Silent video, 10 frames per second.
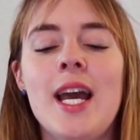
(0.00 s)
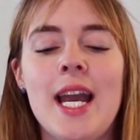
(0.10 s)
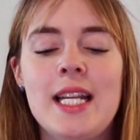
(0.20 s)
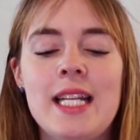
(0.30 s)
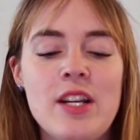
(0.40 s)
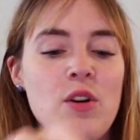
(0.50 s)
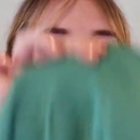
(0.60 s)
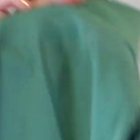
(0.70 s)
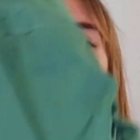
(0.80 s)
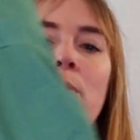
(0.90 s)
And I know
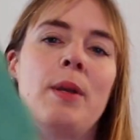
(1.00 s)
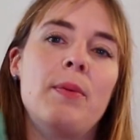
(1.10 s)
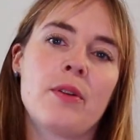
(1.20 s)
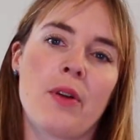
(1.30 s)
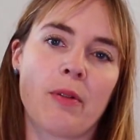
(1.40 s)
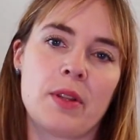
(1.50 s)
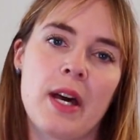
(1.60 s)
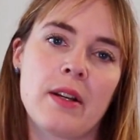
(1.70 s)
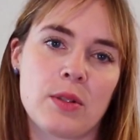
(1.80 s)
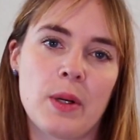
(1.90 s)
a lot of people agree with
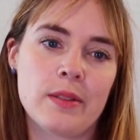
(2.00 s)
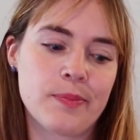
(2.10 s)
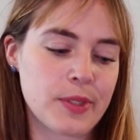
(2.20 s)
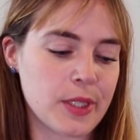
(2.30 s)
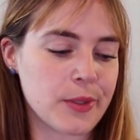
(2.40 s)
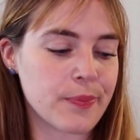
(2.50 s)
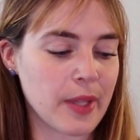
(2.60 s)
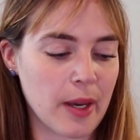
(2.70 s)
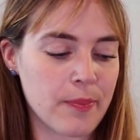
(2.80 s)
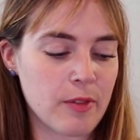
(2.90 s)
that as well. So
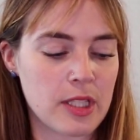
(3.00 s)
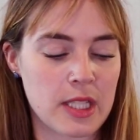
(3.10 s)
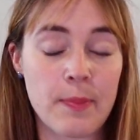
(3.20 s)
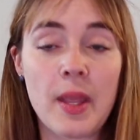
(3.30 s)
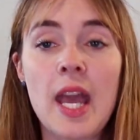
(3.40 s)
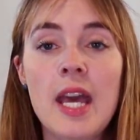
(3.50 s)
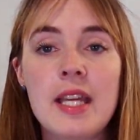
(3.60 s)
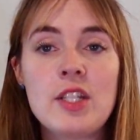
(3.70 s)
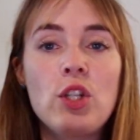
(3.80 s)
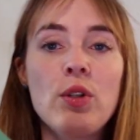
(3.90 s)
yeah, we'll see.
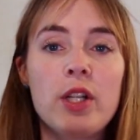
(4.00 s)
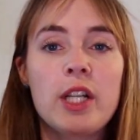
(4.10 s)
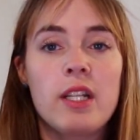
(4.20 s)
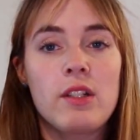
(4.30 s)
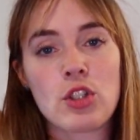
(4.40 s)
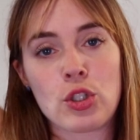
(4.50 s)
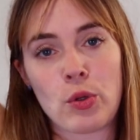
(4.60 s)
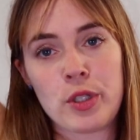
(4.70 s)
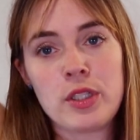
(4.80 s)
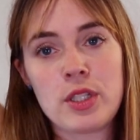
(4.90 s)
They do look a little
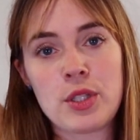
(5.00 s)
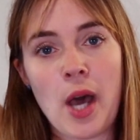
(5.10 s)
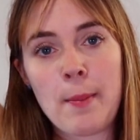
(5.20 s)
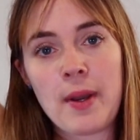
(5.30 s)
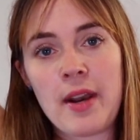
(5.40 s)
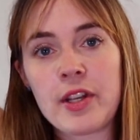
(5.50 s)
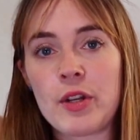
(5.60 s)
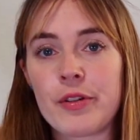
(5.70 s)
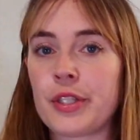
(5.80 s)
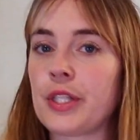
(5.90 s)
short, so I'm kind of
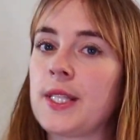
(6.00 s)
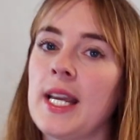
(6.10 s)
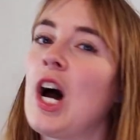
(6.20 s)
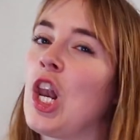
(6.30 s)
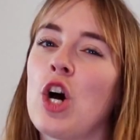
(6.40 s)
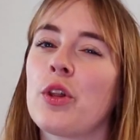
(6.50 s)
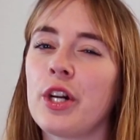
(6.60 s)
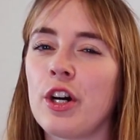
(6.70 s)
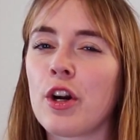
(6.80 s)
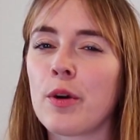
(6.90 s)
curious to see how long they
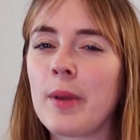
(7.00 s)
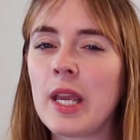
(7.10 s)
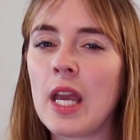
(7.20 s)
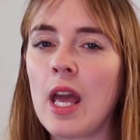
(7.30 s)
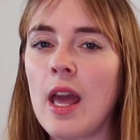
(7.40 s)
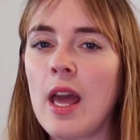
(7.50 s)
are on me.